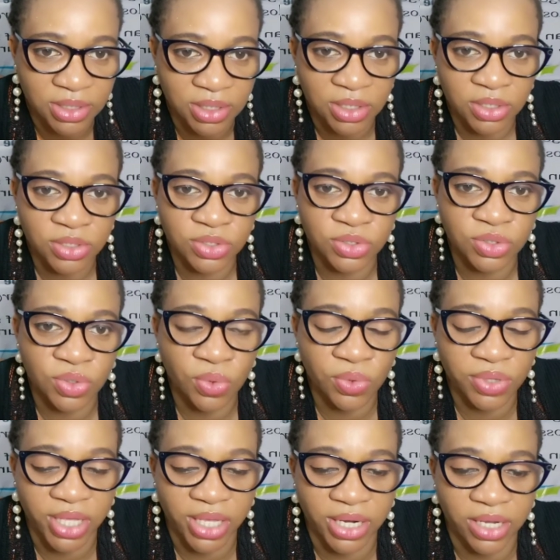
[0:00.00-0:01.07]
so
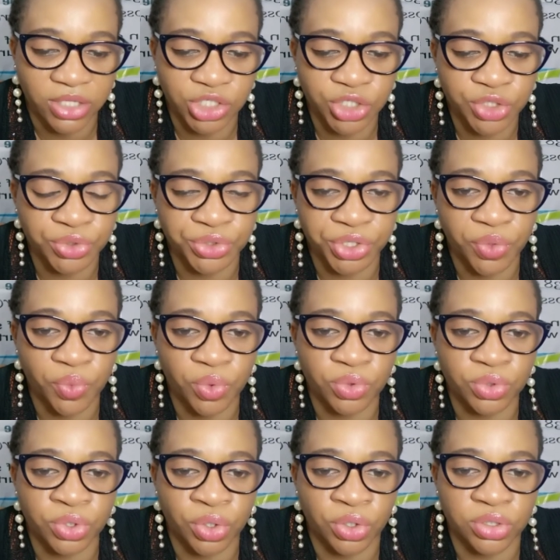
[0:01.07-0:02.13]
that our children will
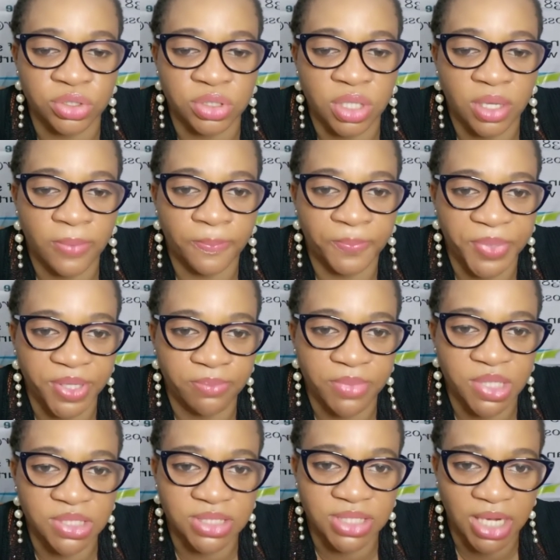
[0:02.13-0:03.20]
not be
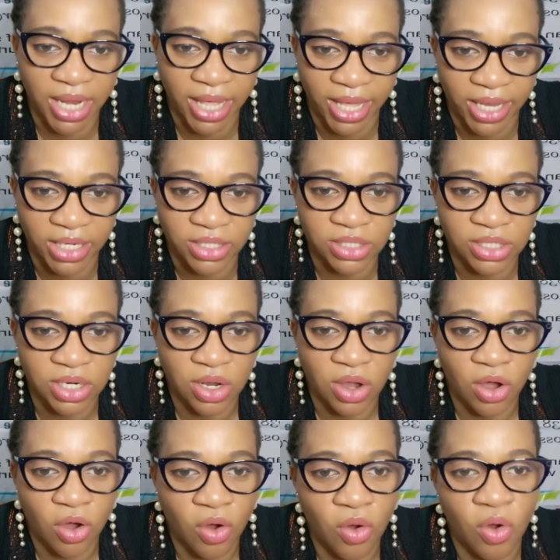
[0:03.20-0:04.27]
misled
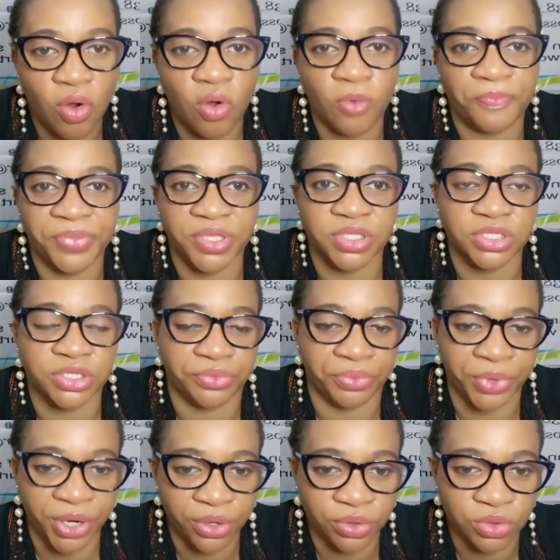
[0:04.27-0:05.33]
or be
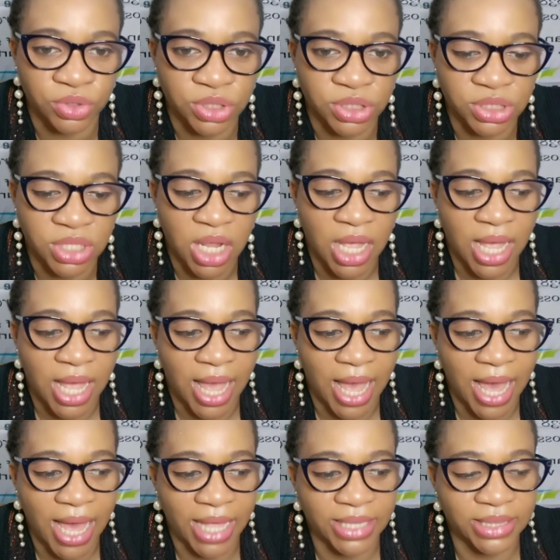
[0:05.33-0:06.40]
derailed,
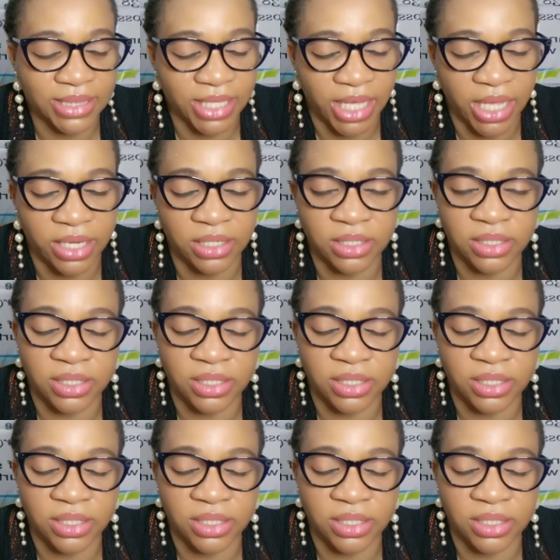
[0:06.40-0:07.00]
and then